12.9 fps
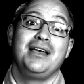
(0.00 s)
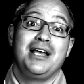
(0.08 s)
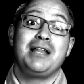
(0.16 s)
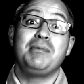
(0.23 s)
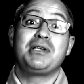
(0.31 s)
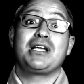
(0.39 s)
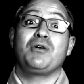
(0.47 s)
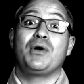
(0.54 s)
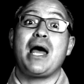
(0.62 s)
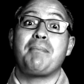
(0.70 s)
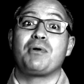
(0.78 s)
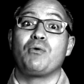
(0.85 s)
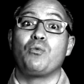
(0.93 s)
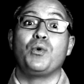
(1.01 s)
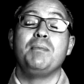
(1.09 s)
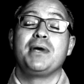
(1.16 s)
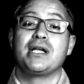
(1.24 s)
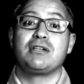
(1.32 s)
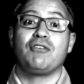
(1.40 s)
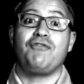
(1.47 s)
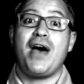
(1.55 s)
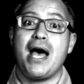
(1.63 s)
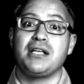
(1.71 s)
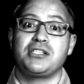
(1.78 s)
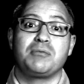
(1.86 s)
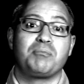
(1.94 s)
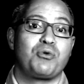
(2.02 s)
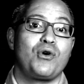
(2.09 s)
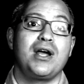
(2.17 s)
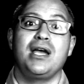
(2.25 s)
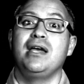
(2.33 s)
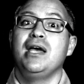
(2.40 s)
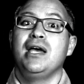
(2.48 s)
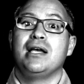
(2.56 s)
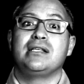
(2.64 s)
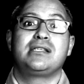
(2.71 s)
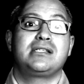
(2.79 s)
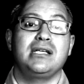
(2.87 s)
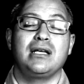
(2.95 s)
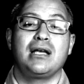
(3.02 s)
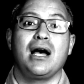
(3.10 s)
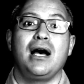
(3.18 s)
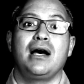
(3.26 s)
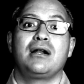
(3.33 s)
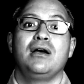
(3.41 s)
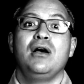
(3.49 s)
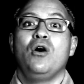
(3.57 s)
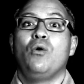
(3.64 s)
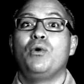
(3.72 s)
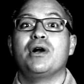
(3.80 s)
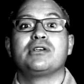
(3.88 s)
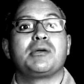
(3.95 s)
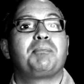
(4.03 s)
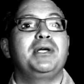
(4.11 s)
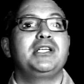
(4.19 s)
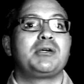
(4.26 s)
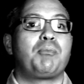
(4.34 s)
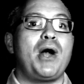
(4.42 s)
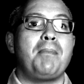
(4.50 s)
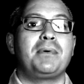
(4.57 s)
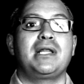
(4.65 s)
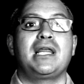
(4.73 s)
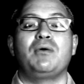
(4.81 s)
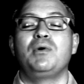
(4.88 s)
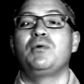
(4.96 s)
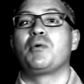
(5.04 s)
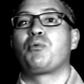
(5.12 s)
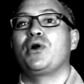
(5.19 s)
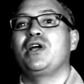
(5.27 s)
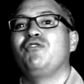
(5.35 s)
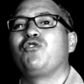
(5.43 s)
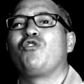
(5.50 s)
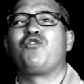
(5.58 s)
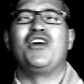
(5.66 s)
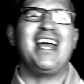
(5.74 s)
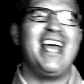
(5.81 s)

Let me tell you what happened when we began to fast and pray and seek God. We were as a piece of property that we were praying for